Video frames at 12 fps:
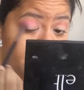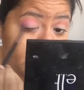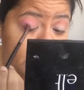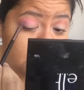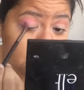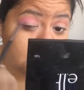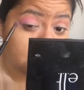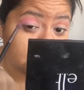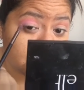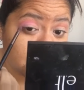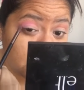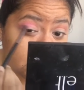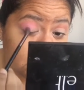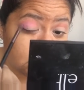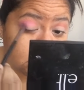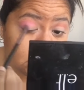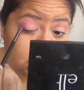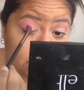pink
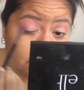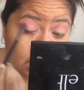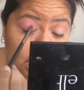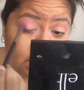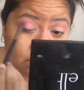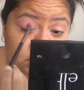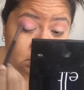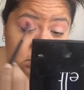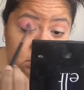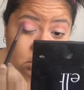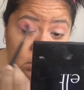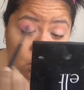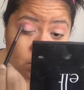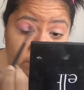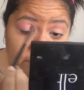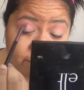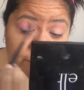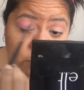shade that I was
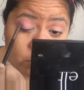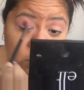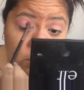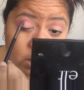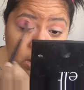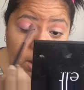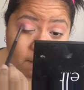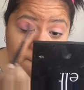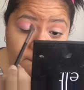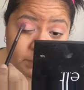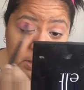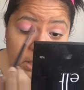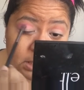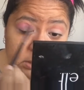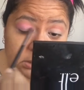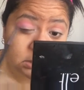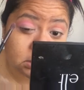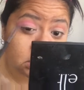going for,
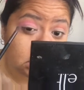but